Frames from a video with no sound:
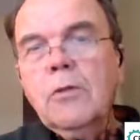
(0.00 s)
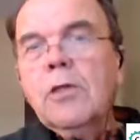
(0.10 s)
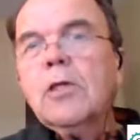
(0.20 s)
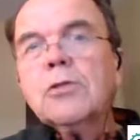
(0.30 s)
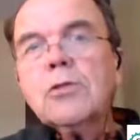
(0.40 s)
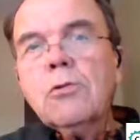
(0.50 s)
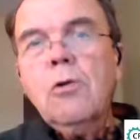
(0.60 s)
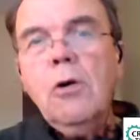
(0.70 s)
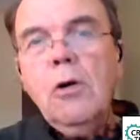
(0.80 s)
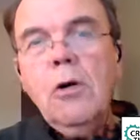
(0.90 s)
These are
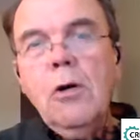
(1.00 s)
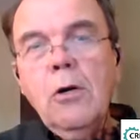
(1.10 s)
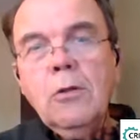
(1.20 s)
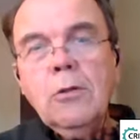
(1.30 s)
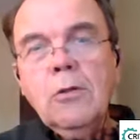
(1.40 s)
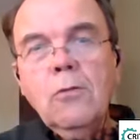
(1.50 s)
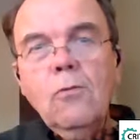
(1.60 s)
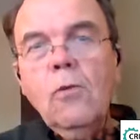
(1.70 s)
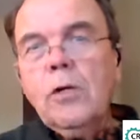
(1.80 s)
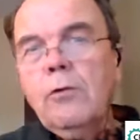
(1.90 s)
all
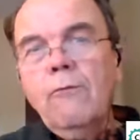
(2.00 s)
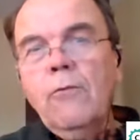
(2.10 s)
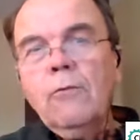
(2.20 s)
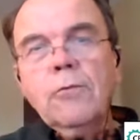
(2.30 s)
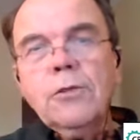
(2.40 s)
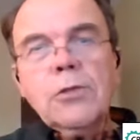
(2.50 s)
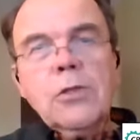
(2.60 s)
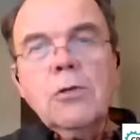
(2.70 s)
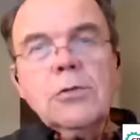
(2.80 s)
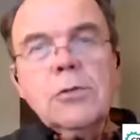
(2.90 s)
wonderful
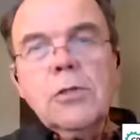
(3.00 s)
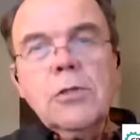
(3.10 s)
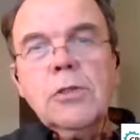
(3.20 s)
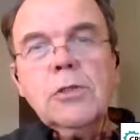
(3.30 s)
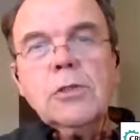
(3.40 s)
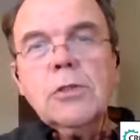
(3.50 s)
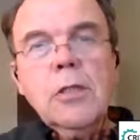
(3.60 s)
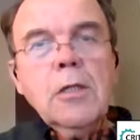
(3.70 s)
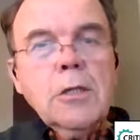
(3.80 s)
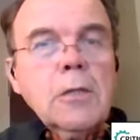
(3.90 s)
results
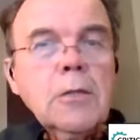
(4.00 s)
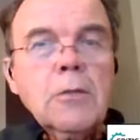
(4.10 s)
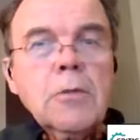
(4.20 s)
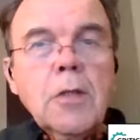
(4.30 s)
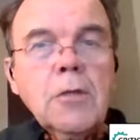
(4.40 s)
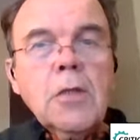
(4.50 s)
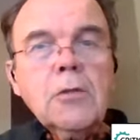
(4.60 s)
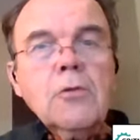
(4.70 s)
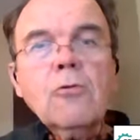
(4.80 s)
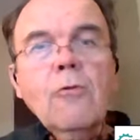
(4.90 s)

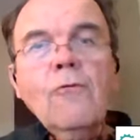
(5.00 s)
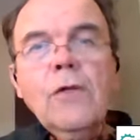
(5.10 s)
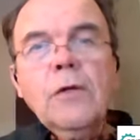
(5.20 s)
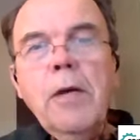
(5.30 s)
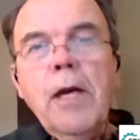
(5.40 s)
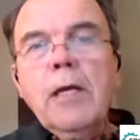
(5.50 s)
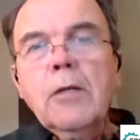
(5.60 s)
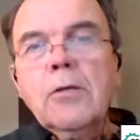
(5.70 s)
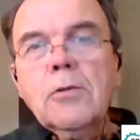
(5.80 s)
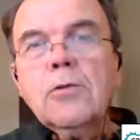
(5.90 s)
that neurofeedback
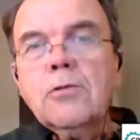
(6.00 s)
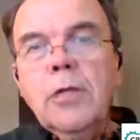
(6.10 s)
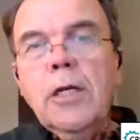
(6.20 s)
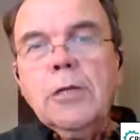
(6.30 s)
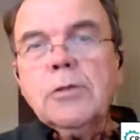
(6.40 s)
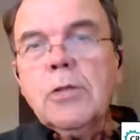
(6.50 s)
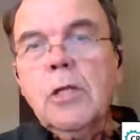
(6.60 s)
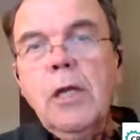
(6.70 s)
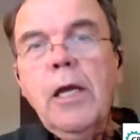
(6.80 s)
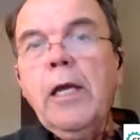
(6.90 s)
creates.
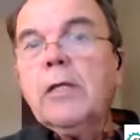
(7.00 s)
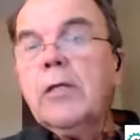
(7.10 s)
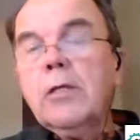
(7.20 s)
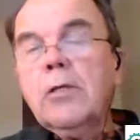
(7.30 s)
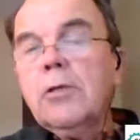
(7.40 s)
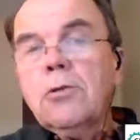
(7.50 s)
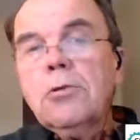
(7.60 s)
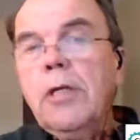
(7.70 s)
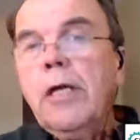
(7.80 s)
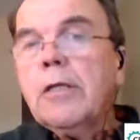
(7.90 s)
And it can
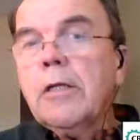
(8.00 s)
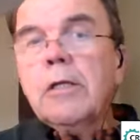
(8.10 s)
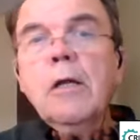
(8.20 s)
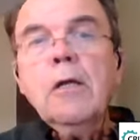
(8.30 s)
create it